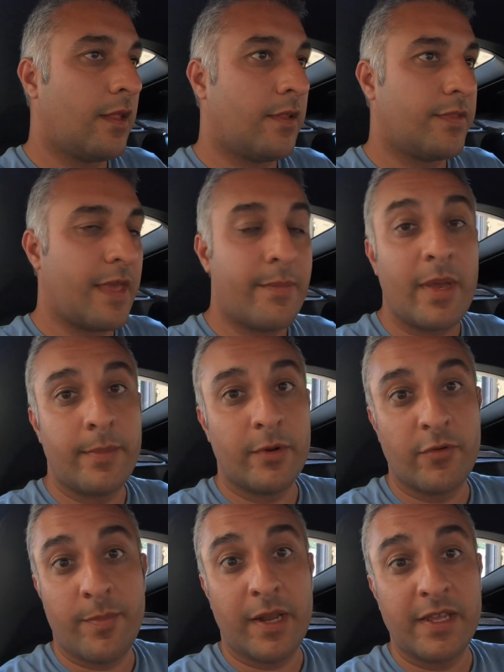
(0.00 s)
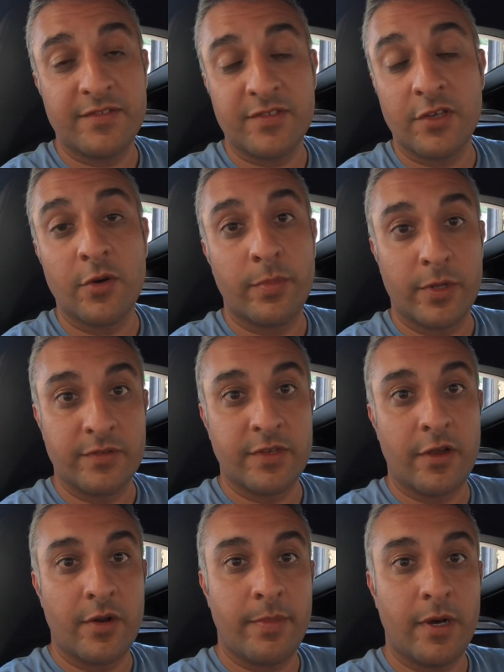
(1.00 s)
they may be replacing or putting
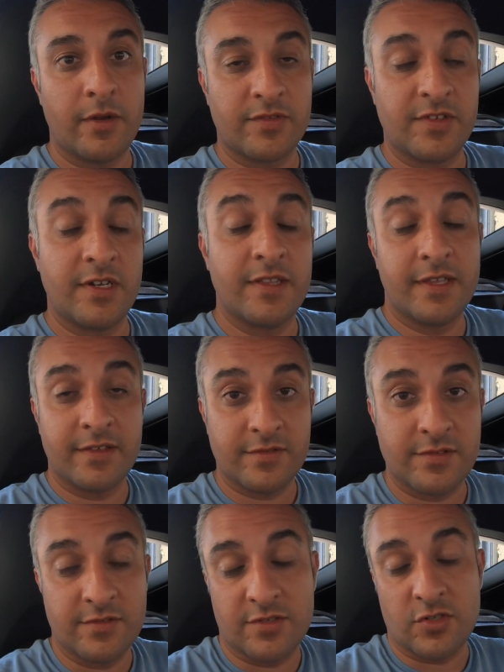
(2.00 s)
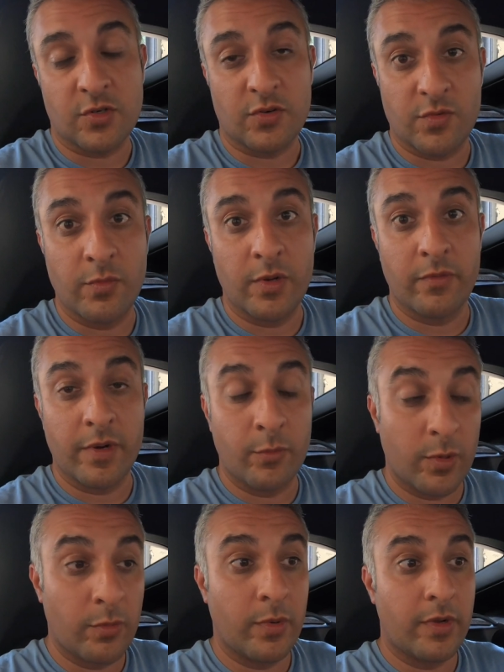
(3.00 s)
donor parts in. And that's the situation we were in.
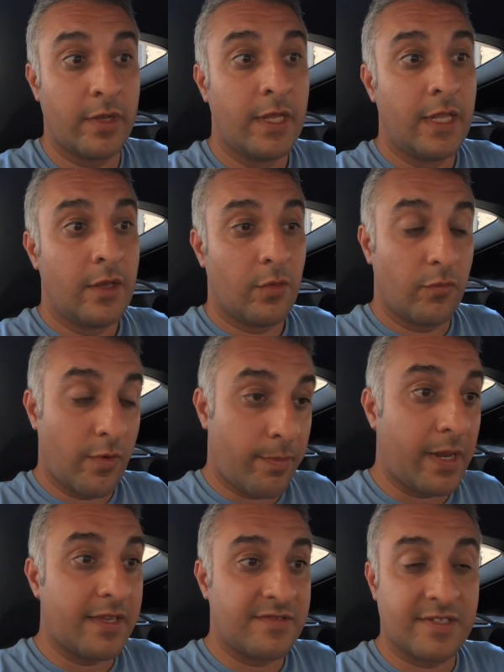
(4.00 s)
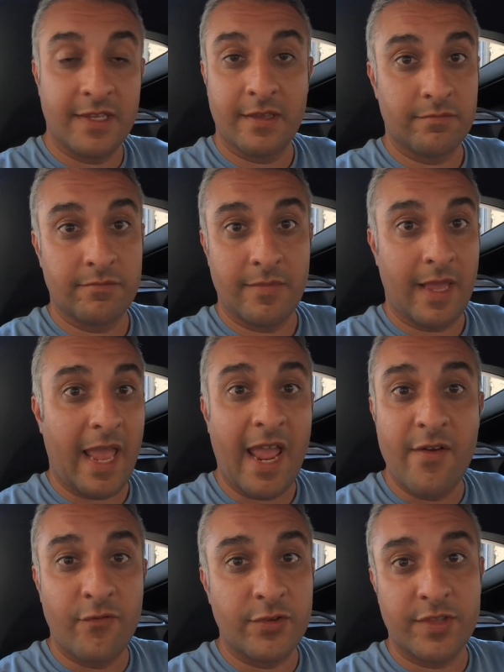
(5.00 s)
We were replacing
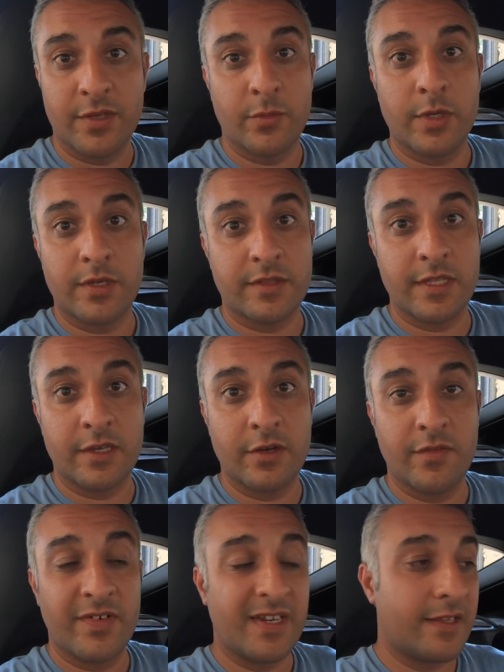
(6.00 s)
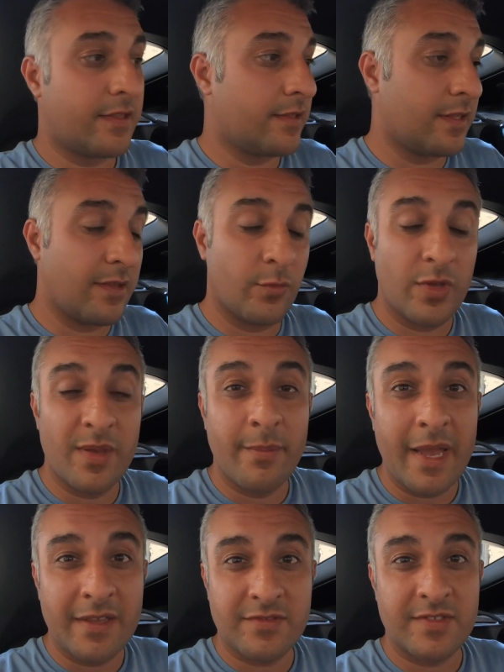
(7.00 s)
everything we could think of, and we
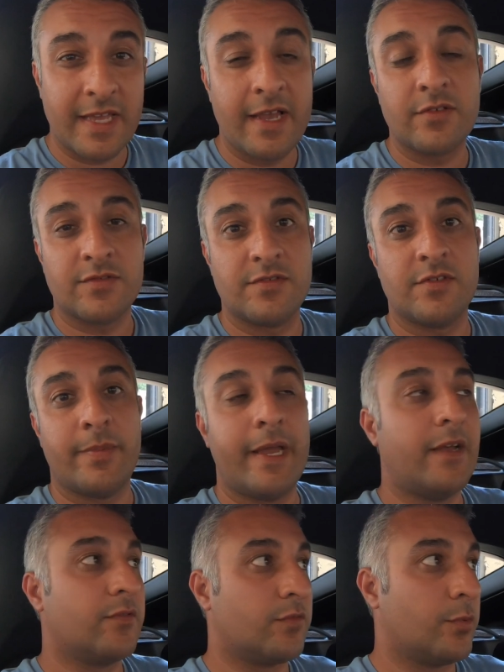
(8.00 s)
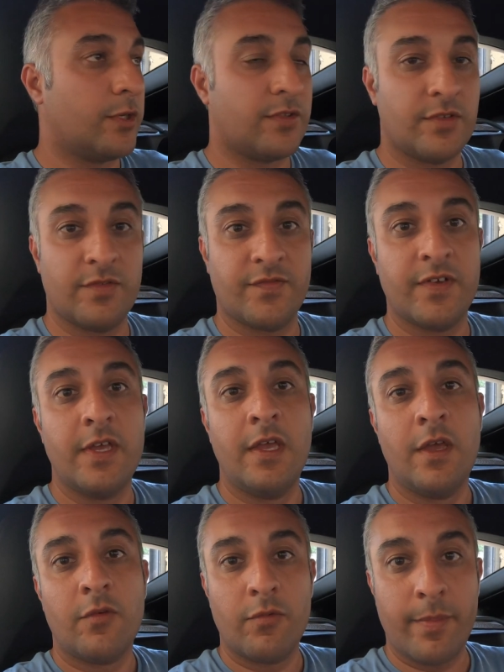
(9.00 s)
amassed thousands of pounds worth of
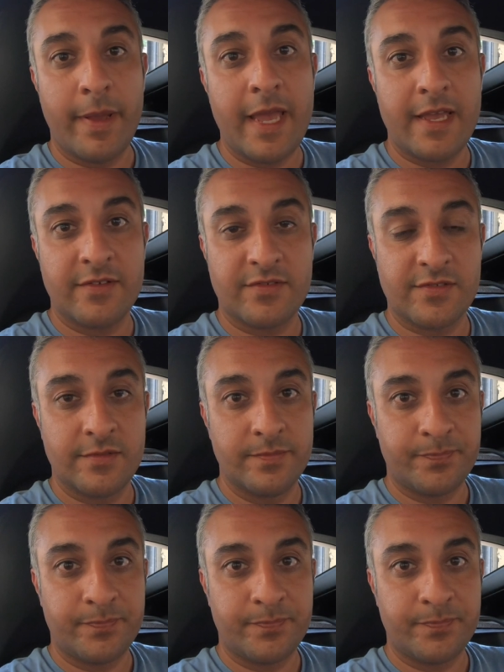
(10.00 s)
repairs.